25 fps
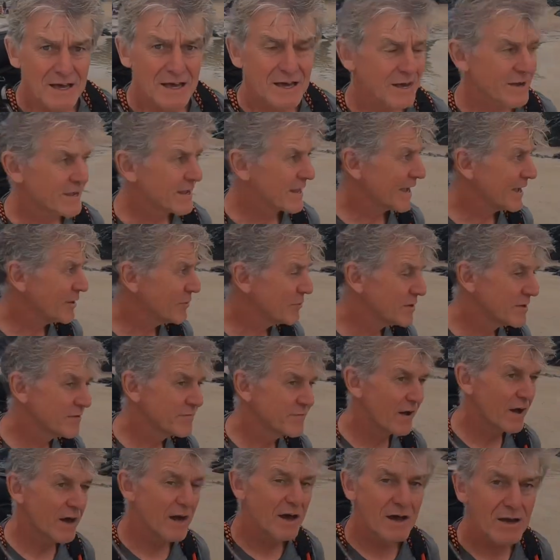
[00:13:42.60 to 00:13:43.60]
Okay, we've
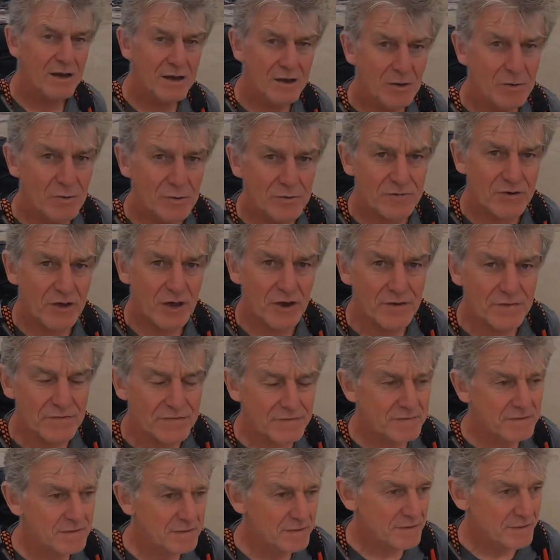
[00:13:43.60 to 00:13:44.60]
cut
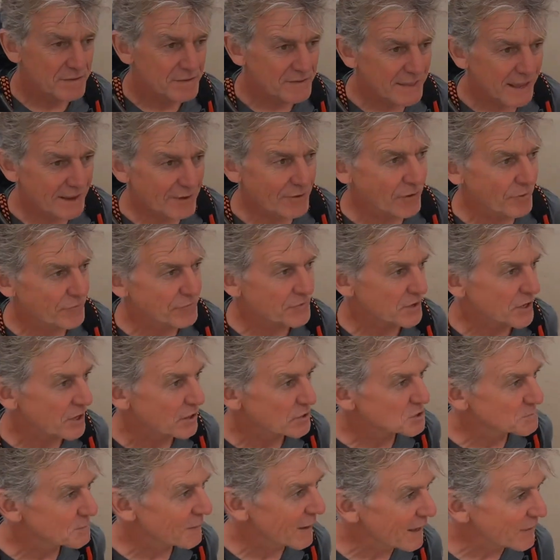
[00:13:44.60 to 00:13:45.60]
down off the
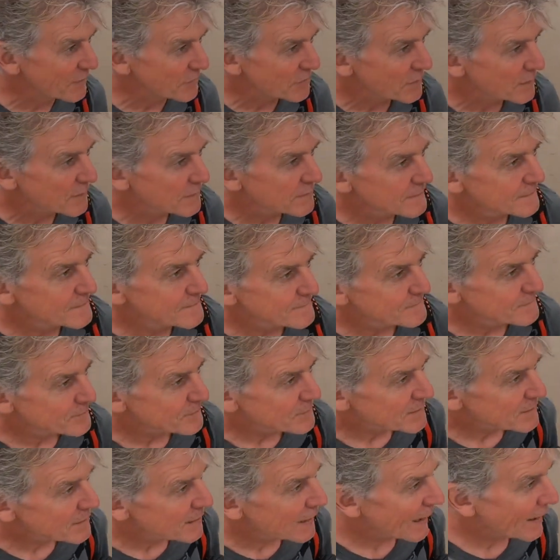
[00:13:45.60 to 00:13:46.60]
coast path,
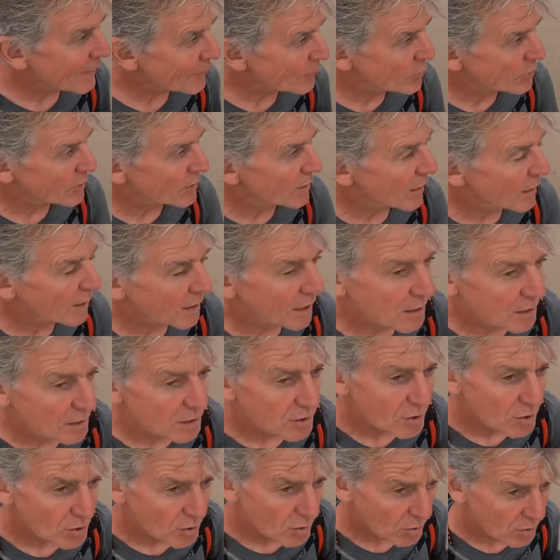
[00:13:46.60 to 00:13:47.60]
and we're
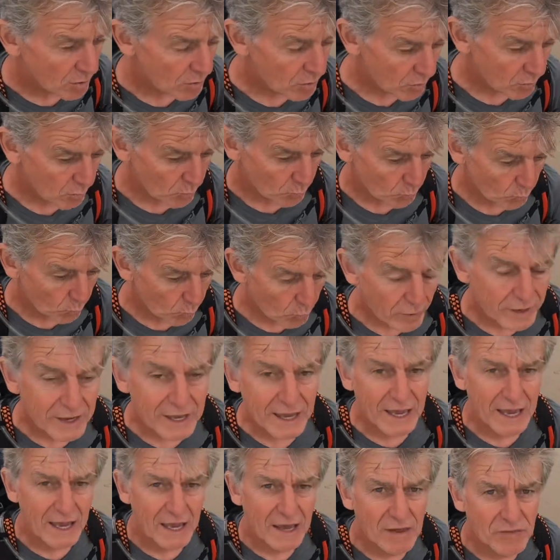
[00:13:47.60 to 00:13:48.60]

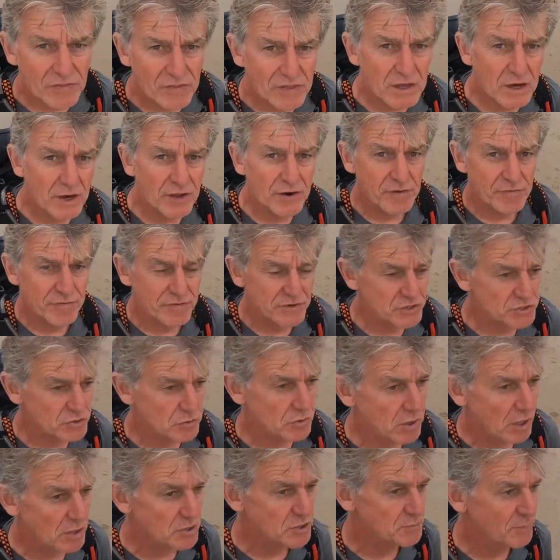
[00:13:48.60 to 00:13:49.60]
walking the unofficial
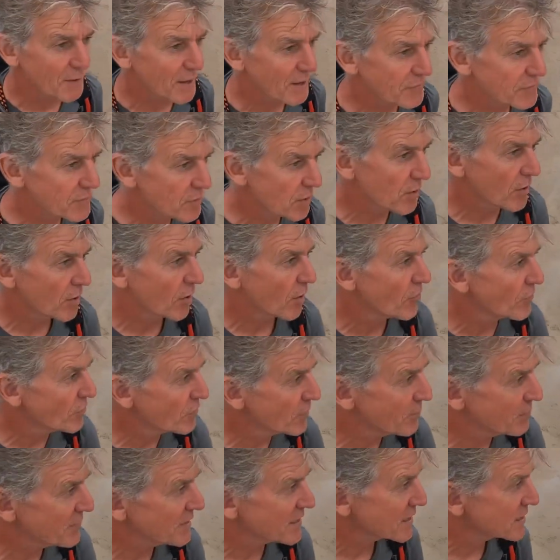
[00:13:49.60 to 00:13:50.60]
coast path on the
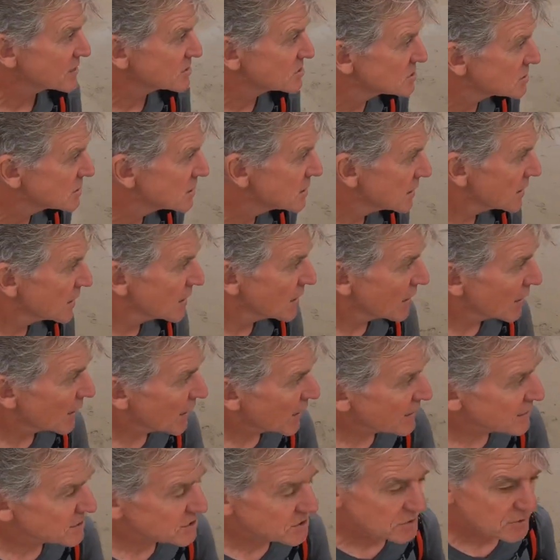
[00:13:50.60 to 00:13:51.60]
beach.
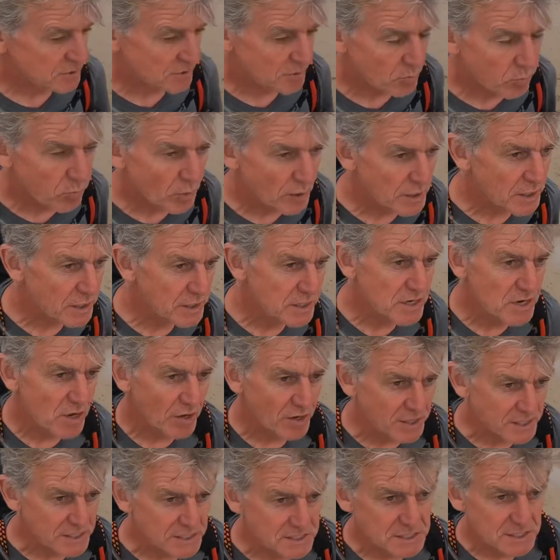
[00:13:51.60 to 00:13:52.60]
This is quite a
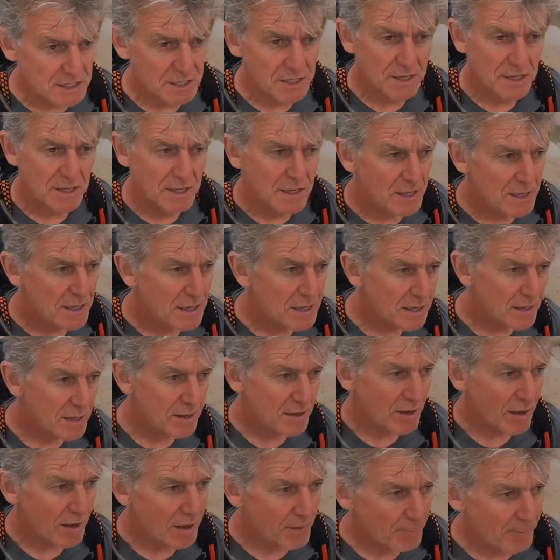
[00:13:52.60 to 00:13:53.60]
nice,
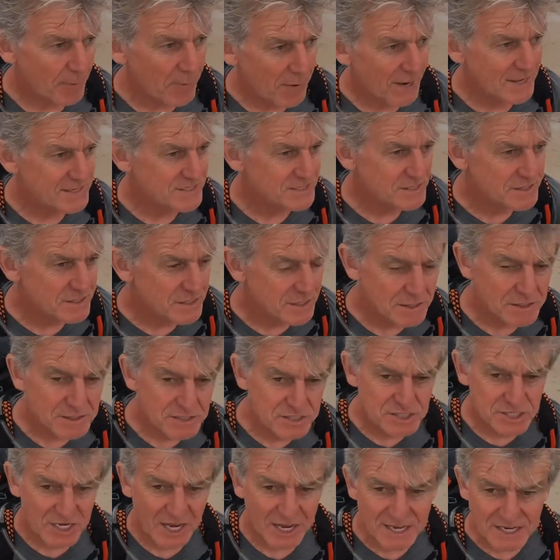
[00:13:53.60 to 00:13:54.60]
pleasant
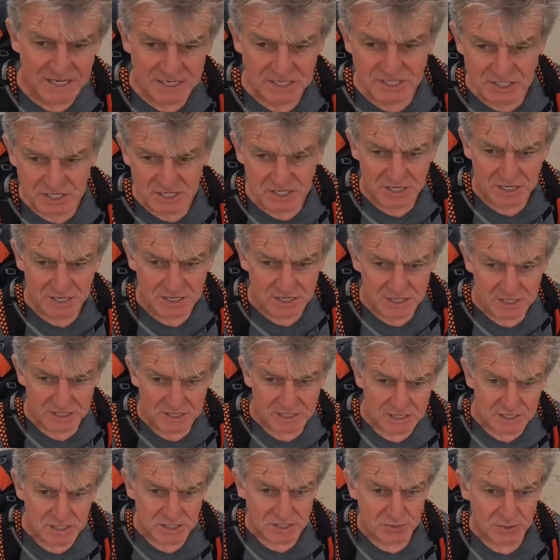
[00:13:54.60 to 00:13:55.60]
change
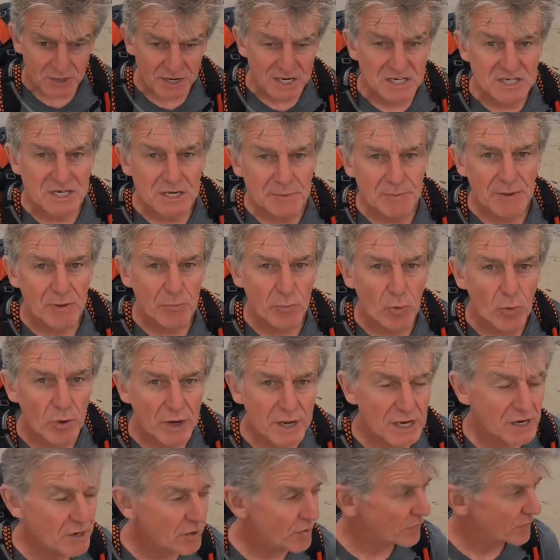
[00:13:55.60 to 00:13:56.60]
to actually be
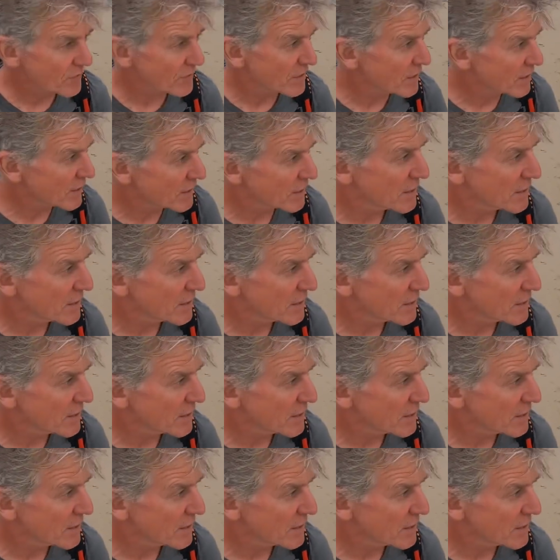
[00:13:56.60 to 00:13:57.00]
walking on the